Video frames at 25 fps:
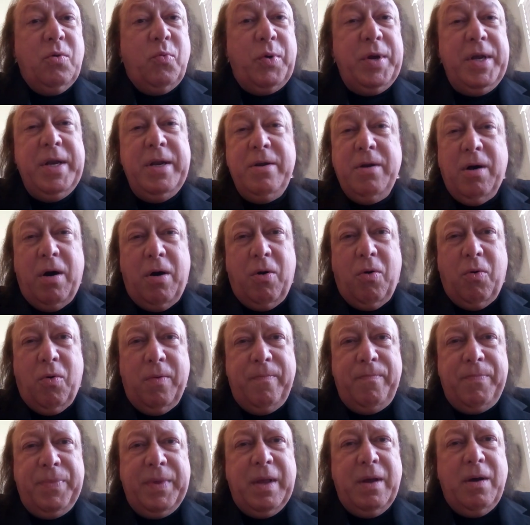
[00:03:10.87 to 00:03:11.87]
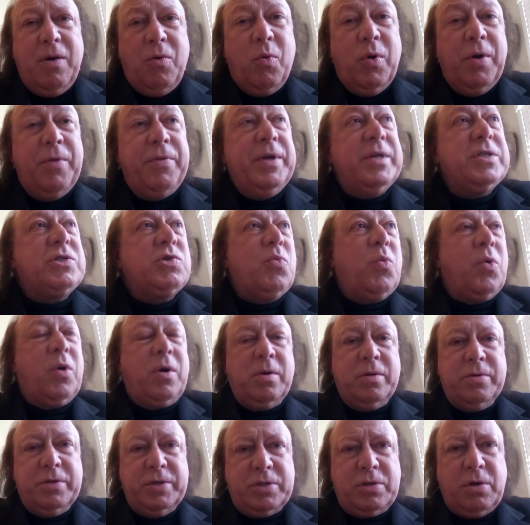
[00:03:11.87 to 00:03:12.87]
We know where this
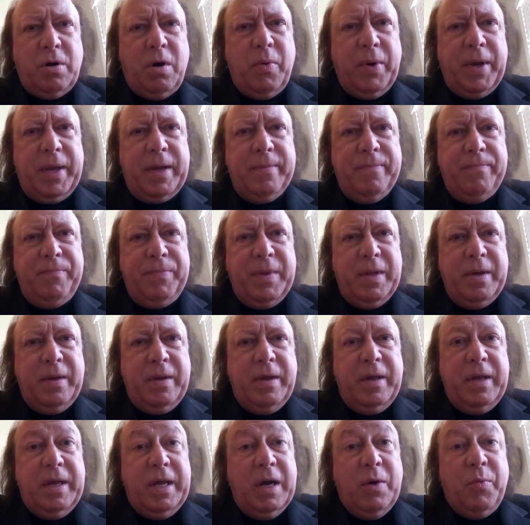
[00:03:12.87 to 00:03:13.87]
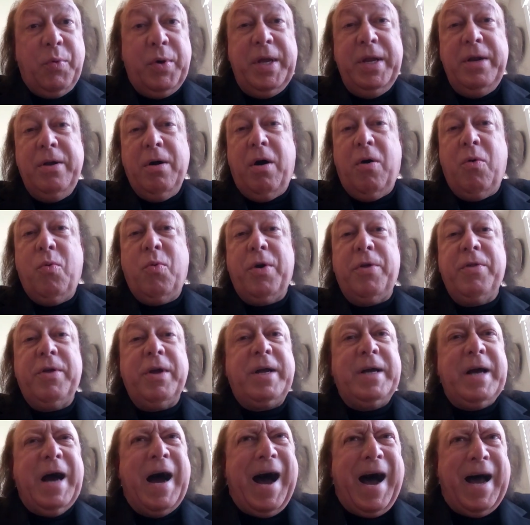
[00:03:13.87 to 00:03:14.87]
world is going, and we know where
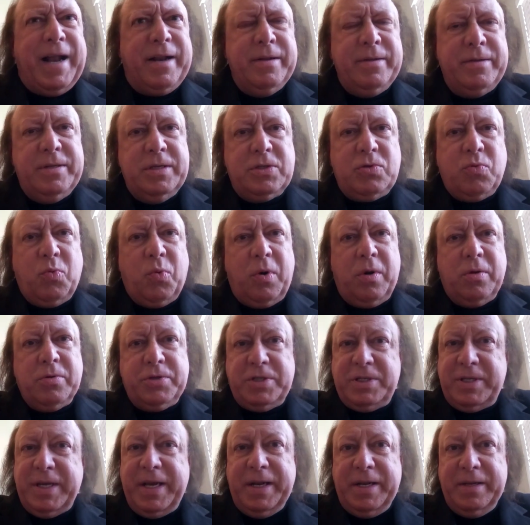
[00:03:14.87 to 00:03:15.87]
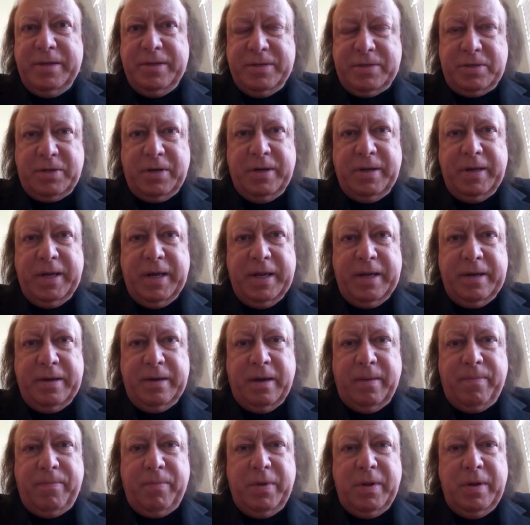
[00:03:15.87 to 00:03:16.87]
the God of this world, Satan, is going to
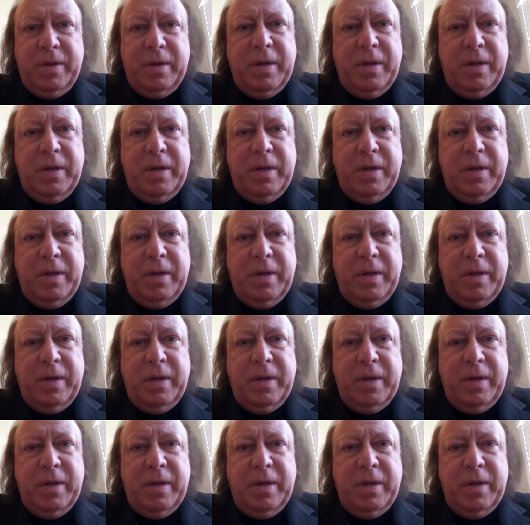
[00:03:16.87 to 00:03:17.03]
end up.